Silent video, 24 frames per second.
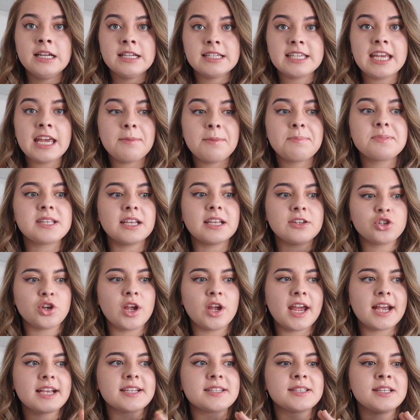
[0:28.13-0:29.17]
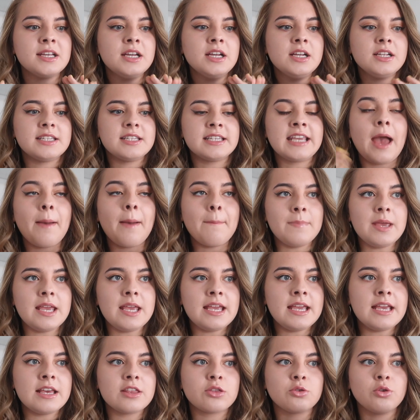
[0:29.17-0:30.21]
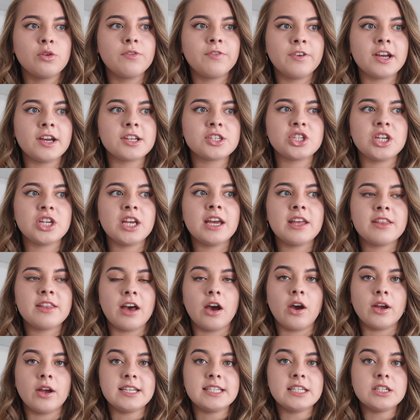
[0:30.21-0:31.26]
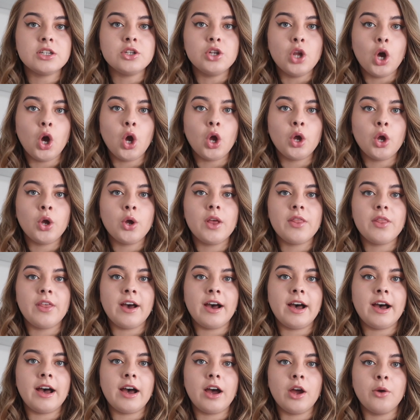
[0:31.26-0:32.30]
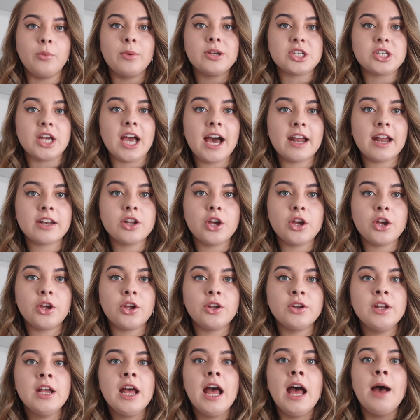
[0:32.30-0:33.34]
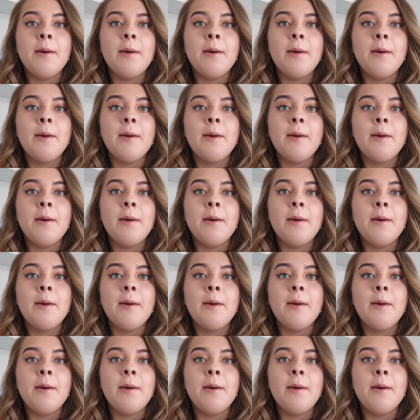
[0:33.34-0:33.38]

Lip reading: tips and tricks to get me through first year that I didn't know, that I wish I had known.